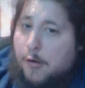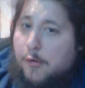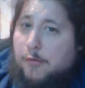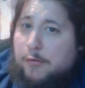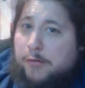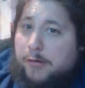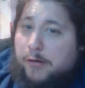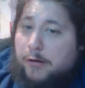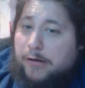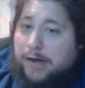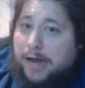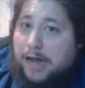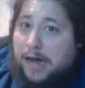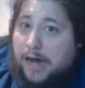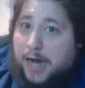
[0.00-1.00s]
oh
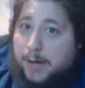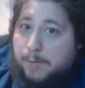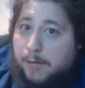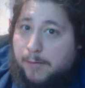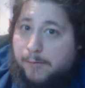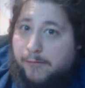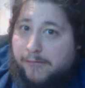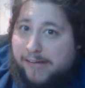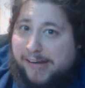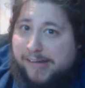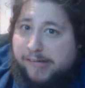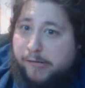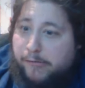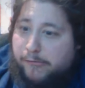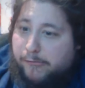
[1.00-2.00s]
look, I'm a
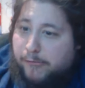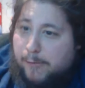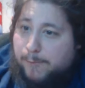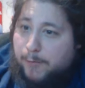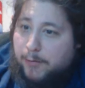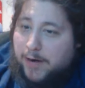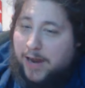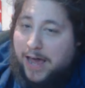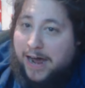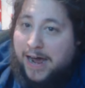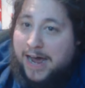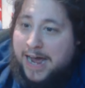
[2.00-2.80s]
professional footballer